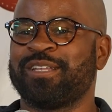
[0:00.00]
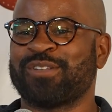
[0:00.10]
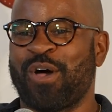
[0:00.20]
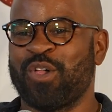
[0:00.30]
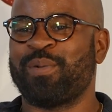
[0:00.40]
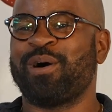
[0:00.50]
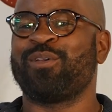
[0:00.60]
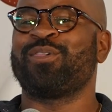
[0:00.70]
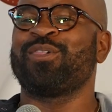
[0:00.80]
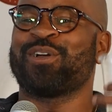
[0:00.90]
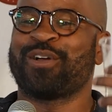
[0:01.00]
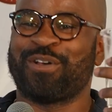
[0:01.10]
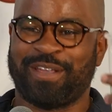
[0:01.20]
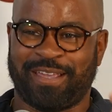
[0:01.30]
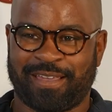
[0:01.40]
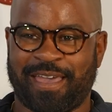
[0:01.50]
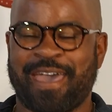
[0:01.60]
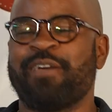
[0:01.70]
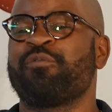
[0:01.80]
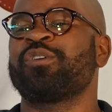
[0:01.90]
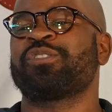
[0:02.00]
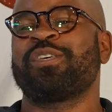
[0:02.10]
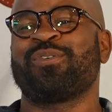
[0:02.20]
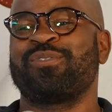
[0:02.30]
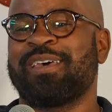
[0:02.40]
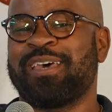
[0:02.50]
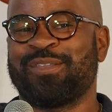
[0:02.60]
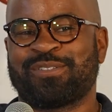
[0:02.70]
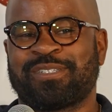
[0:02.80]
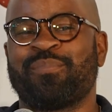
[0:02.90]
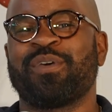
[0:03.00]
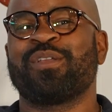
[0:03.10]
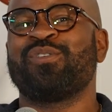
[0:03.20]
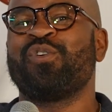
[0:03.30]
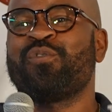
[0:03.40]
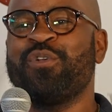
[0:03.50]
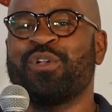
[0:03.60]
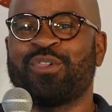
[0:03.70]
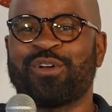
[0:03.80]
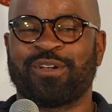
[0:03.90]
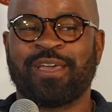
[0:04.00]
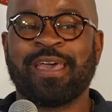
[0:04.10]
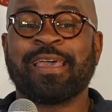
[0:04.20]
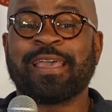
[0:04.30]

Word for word: It's all about learning every single day. There's something new for you to learn.